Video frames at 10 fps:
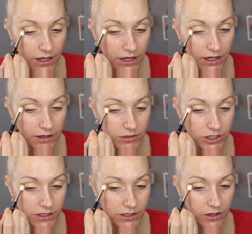And I'm
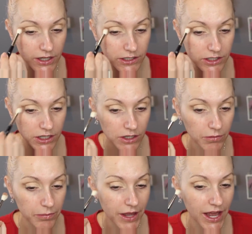just going
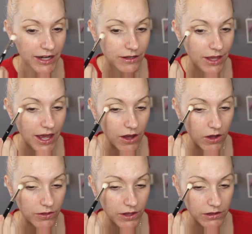to pad that
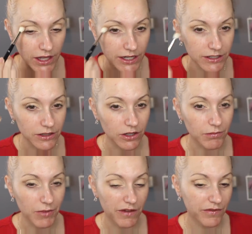on the lid.
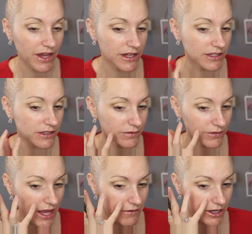Look, my face is
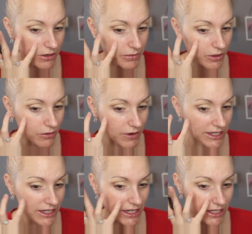flaring up
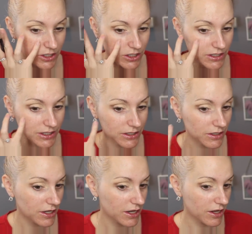already, just
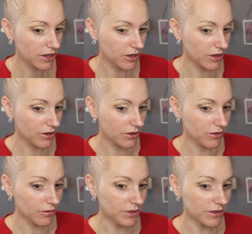
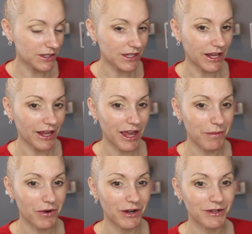with the
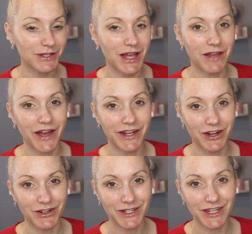skincare products that I've added
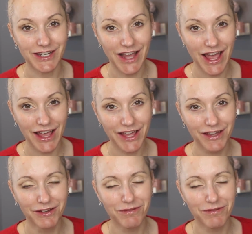on today.